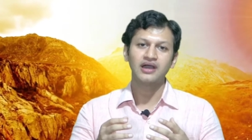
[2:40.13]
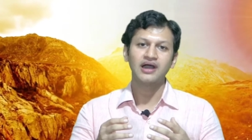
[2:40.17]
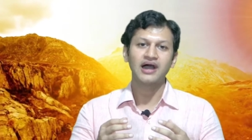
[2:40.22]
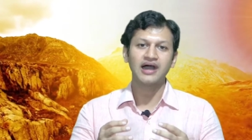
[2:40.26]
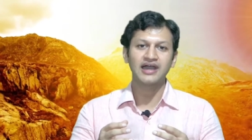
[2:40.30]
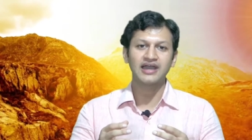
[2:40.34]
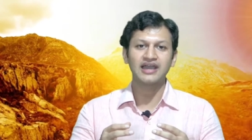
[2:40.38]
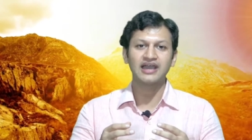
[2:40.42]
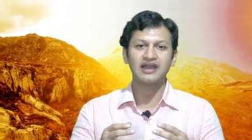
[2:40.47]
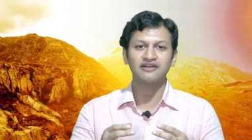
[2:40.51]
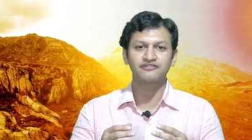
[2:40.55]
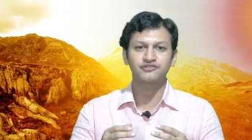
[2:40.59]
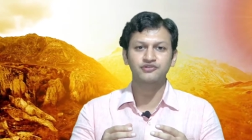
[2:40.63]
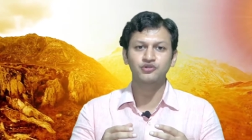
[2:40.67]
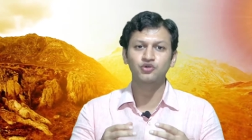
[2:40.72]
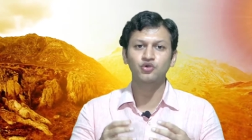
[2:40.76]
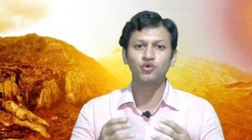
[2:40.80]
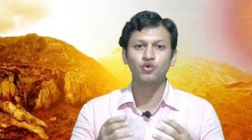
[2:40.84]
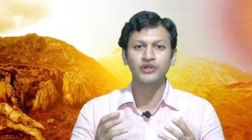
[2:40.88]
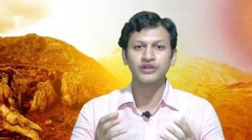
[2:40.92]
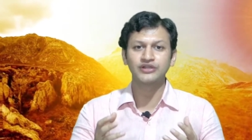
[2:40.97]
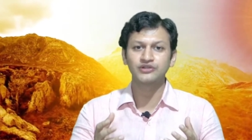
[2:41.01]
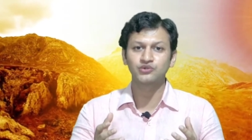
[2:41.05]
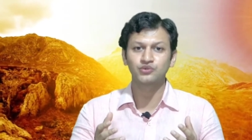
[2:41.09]
I have to
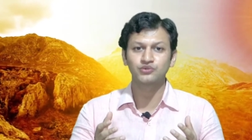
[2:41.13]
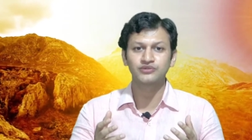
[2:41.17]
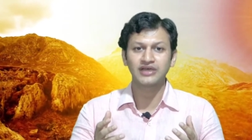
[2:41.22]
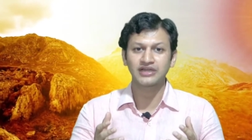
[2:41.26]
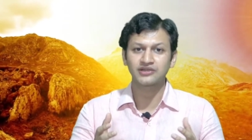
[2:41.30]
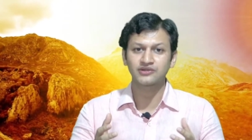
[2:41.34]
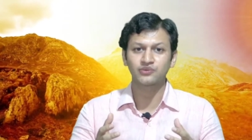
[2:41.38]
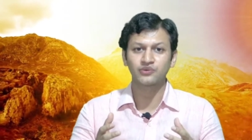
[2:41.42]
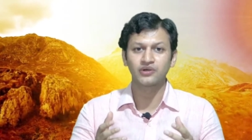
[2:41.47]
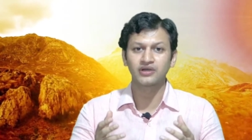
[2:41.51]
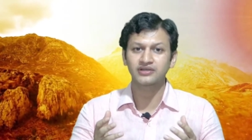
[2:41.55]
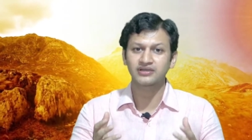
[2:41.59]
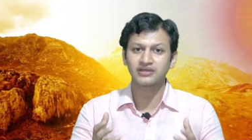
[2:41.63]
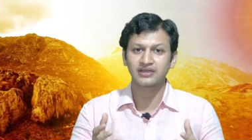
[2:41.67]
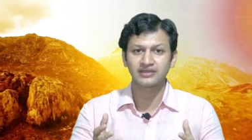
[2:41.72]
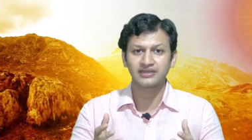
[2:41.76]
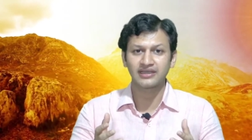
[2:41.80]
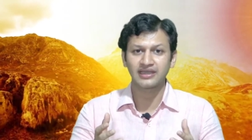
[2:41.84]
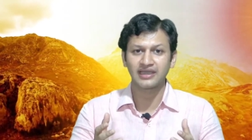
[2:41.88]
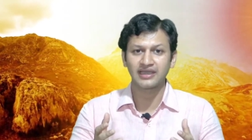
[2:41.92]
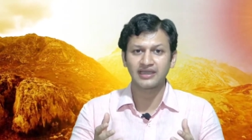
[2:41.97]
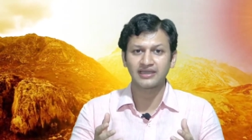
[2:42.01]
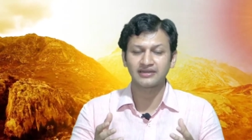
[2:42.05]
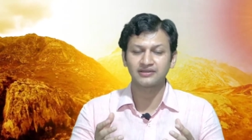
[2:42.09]
go and do that work
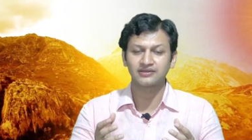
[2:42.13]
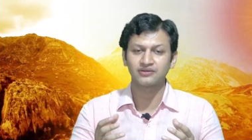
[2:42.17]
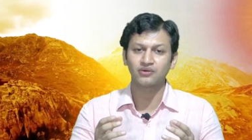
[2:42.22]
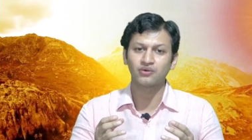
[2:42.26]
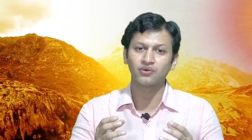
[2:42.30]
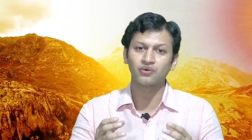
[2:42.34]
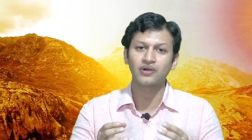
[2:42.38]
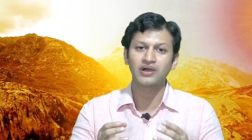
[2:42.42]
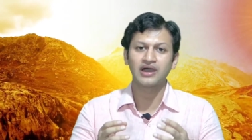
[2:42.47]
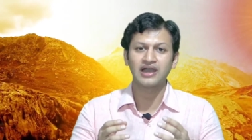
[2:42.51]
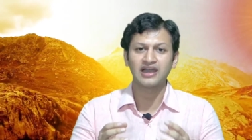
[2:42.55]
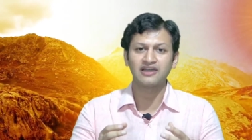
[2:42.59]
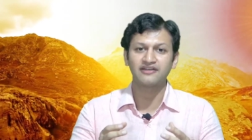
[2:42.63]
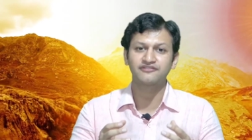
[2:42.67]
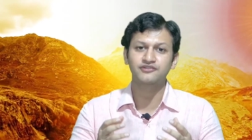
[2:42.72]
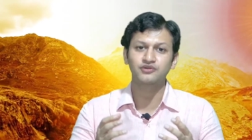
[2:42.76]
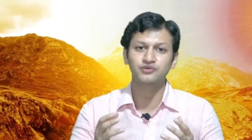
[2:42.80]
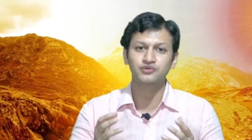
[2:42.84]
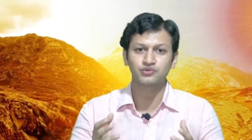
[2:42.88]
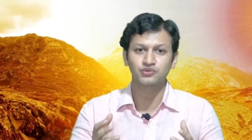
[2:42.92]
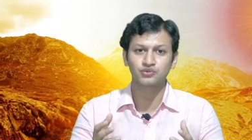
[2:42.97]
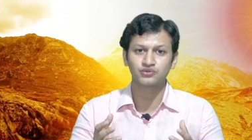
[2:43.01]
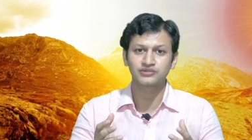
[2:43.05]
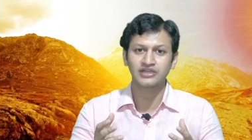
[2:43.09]
again. Oh, I have
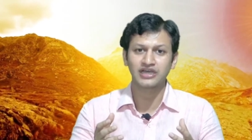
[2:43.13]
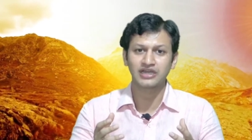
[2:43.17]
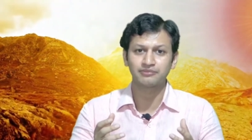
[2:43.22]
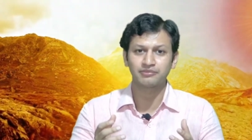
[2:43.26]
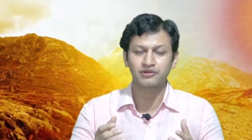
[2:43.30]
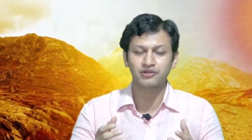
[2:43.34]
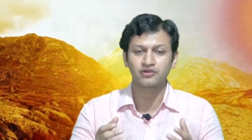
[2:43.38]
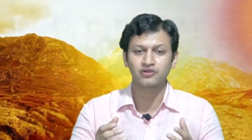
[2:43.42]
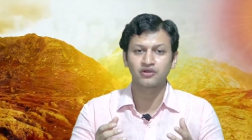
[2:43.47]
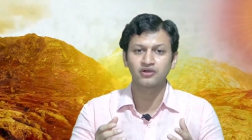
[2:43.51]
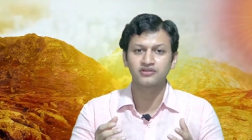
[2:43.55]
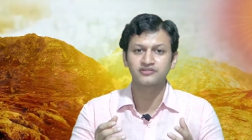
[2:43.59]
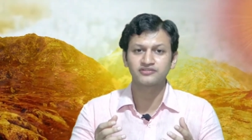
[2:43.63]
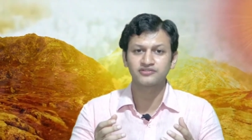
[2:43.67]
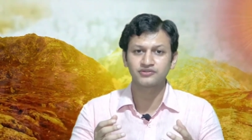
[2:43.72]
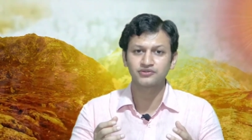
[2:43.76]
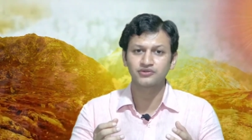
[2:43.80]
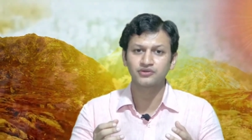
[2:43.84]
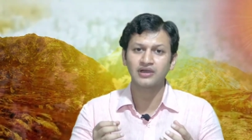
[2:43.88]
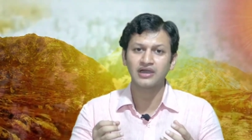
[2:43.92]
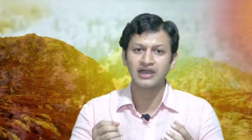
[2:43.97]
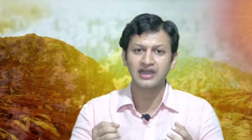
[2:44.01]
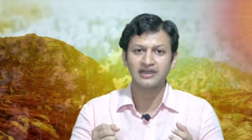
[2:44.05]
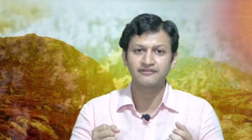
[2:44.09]
to do that because, you
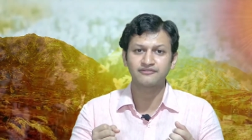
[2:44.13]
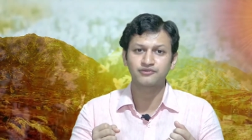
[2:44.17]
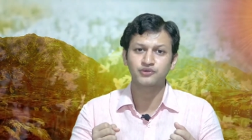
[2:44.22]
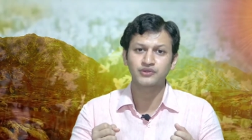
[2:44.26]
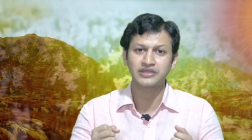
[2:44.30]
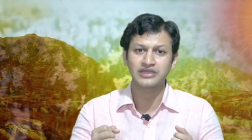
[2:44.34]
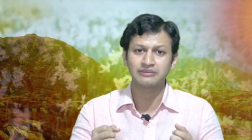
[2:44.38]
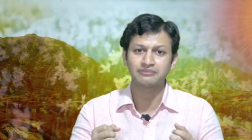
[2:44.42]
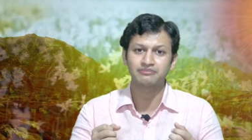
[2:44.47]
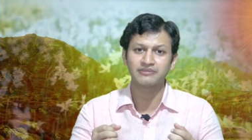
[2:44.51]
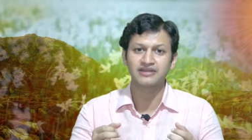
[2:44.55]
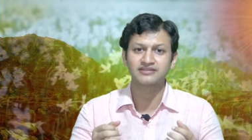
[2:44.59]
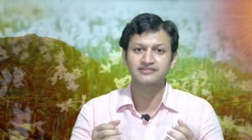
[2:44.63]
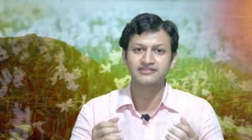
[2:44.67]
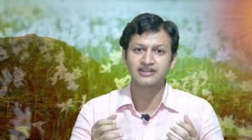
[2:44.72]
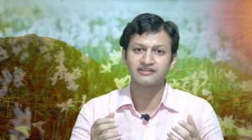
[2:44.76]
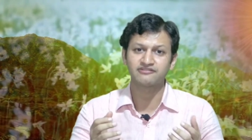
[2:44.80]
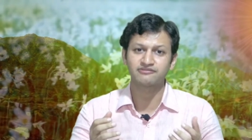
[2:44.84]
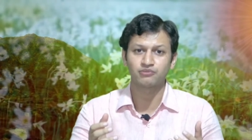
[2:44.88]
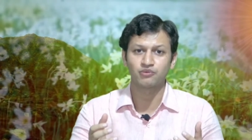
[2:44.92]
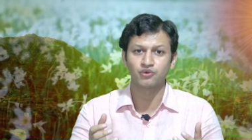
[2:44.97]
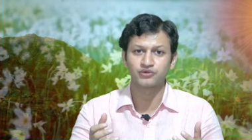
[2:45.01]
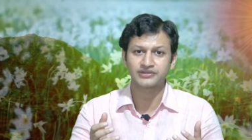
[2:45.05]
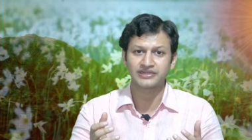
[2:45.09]
know, I have to keep
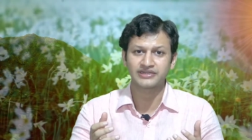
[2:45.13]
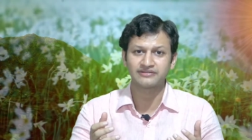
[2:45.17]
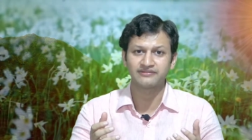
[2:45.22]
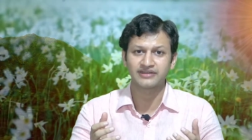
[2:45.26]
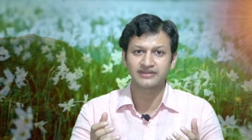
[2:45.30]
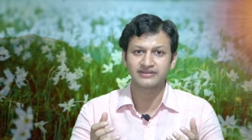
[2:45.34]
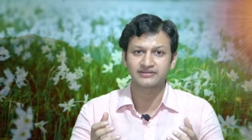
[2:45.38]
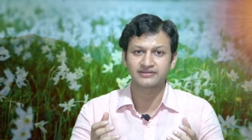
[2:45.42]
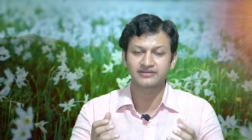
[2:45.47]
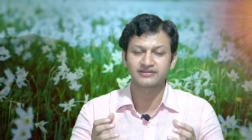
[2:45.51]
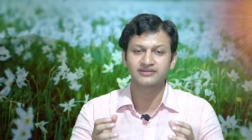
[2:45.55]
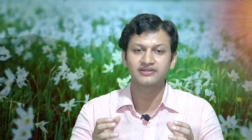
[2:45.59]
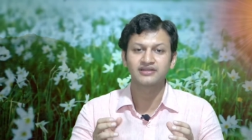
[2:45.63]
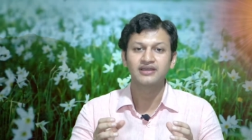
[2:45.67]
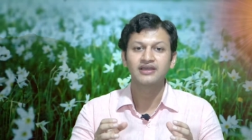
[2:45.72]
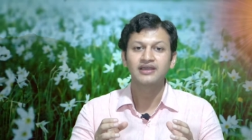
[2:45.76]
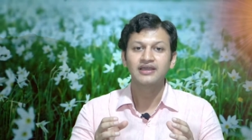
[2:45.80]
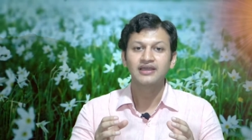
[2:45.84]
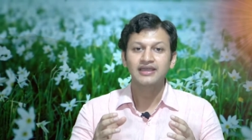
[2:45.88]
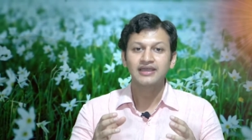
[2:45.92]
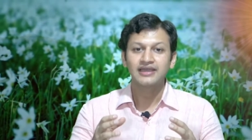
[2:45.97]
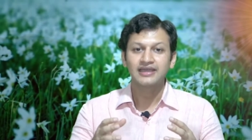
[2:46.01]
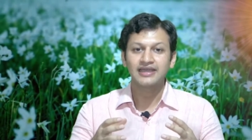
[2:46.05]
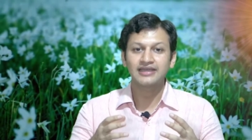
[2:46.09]
myself motivated.
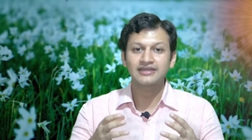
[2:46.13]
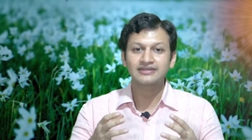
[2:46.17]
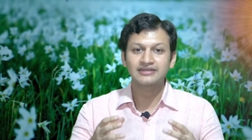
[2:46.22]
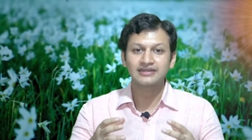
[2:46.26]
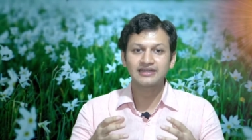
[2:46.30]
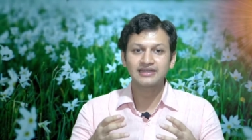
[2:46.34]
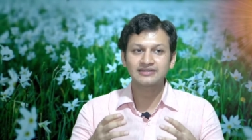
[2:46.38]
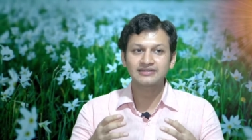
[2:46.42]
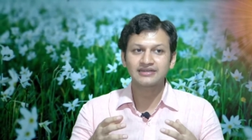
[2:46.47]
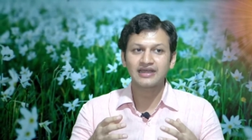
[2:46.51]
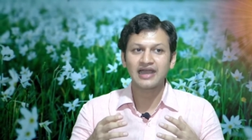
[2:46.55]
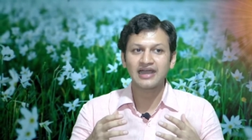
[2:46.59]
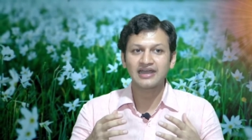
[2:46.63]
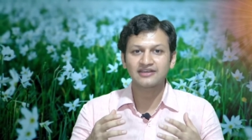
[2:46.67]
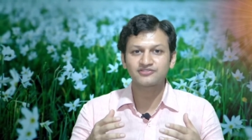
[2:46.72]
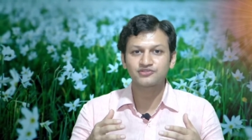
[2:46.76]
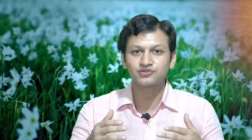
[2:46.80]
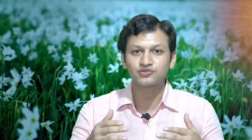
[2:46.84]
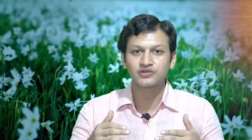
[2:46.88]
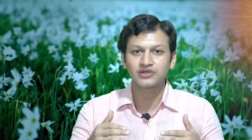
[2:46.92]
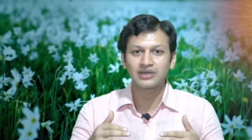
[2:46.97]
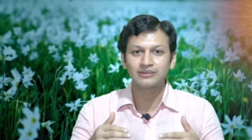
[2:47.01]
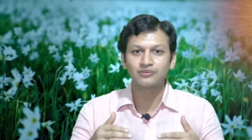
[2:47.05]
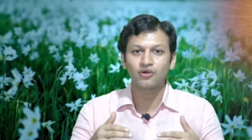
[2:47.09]
It, it has
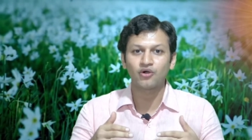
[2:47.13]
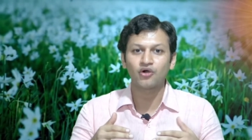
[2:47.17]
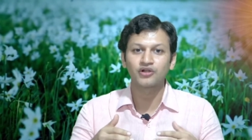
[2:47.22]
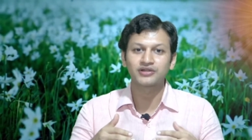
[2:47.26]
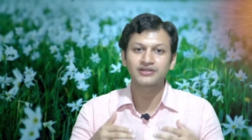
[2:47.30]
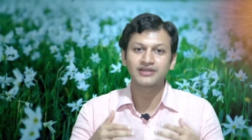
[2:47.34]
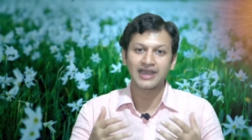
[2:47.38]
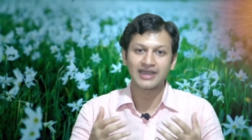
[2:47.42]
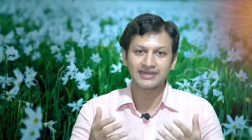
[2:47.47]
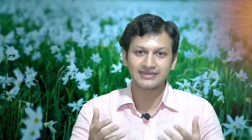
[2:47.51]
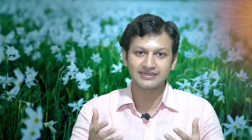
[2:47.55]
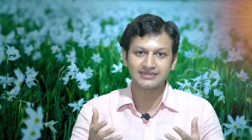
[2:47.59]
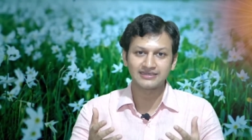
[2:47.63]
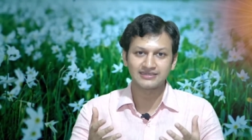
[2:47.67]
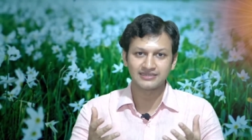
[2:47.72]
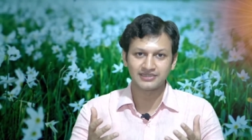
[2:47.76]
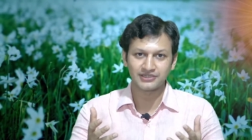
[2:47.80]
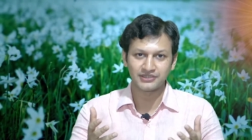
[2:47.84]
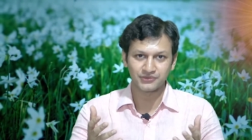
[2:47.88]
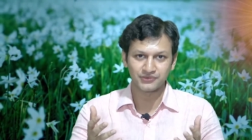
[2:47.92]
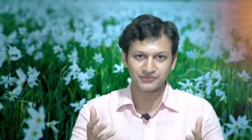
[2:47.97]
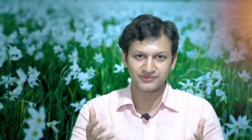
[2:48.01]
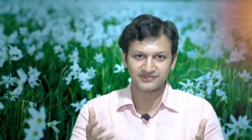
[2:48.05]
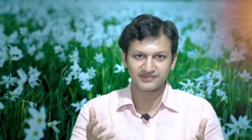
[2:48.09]
to come organically,
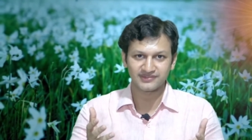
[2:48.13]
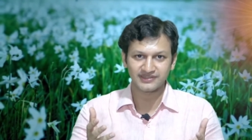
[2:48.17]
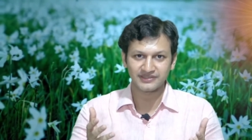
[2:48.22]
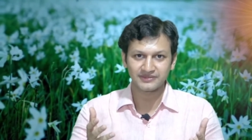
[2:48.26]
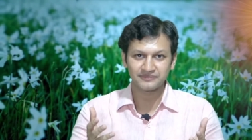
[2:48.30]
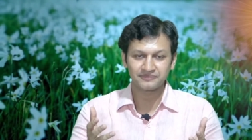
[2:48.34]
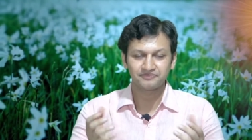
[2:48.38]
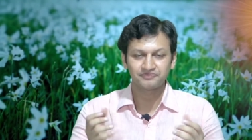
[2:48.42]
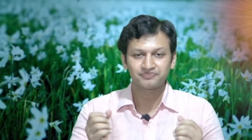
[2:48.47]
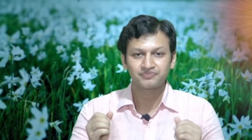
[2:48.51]
you see.